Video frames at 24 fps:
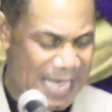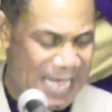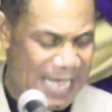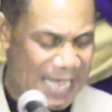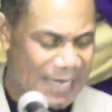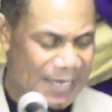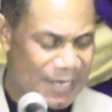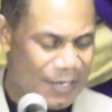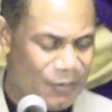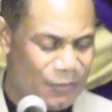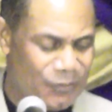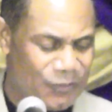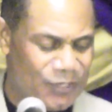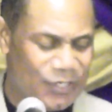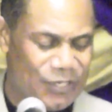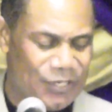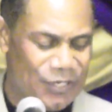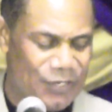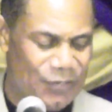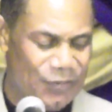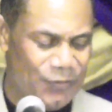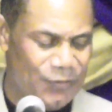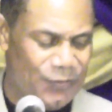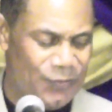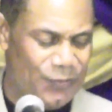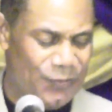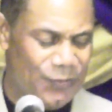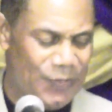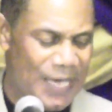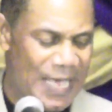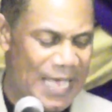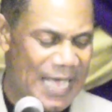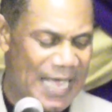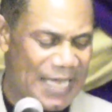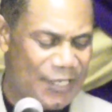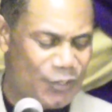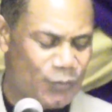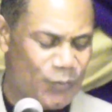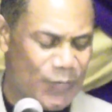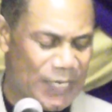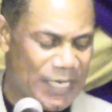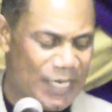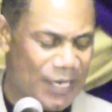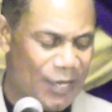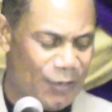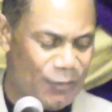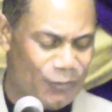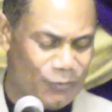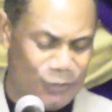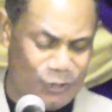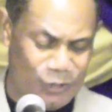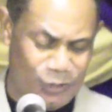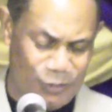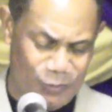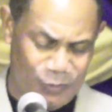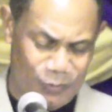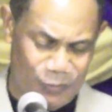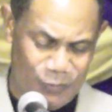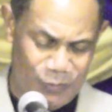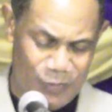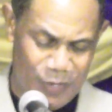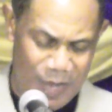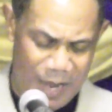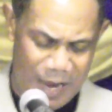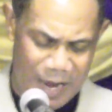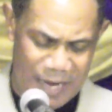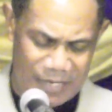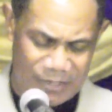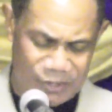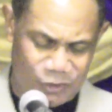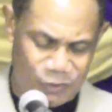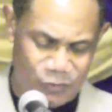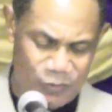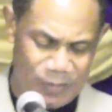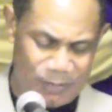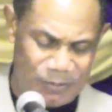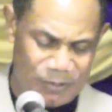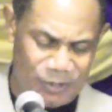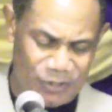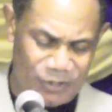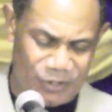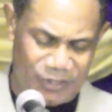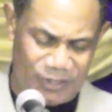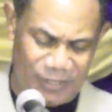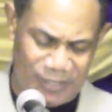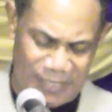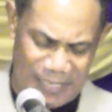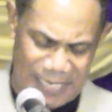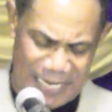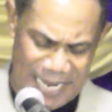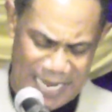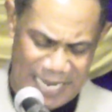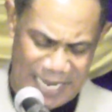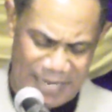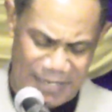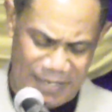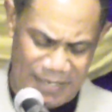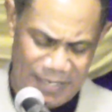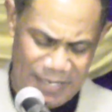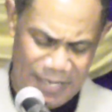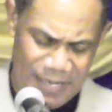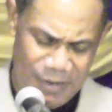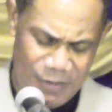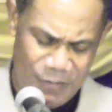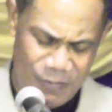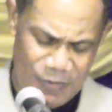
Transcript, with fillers: I go to you as we go to our scriptures today.